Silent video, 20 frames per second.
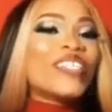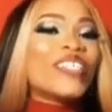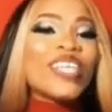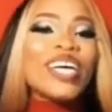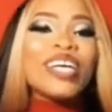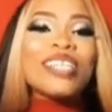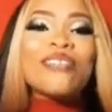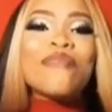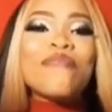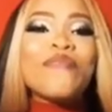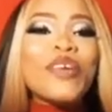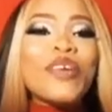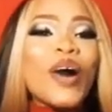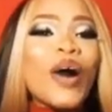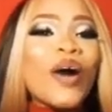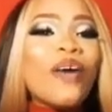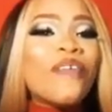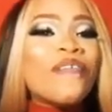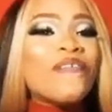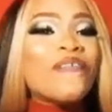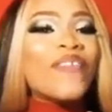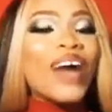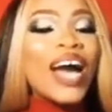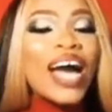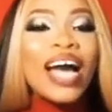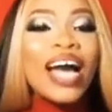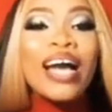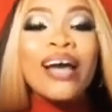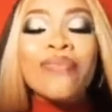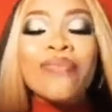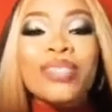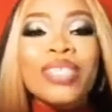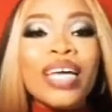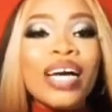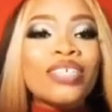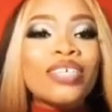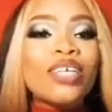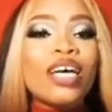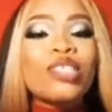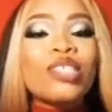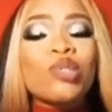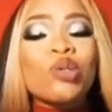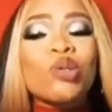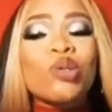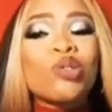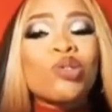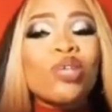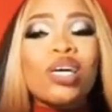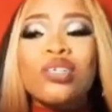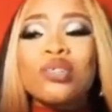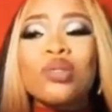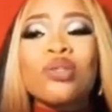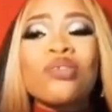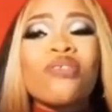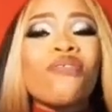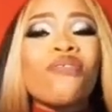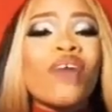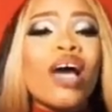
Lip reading: Just pure vibes. That's what I just want to do. I just want to